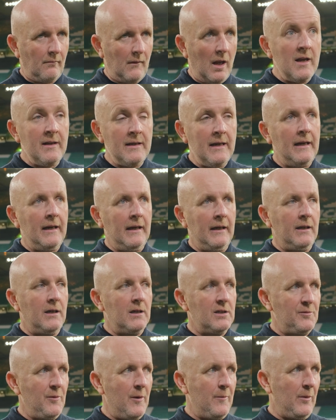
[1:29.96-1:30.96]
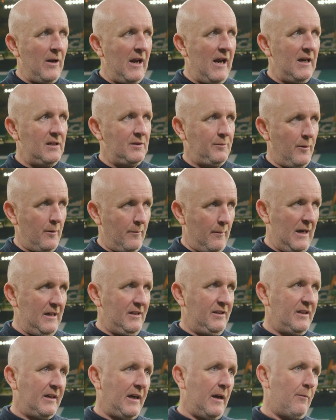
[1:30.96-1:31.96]
In the areas we pressed, we
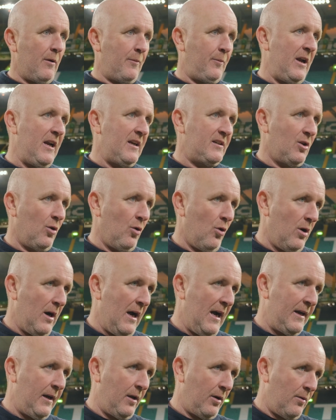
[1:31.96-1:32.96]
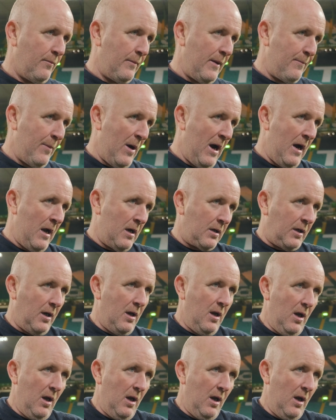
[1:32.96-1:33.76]
managed to get our press a lot higher up the park,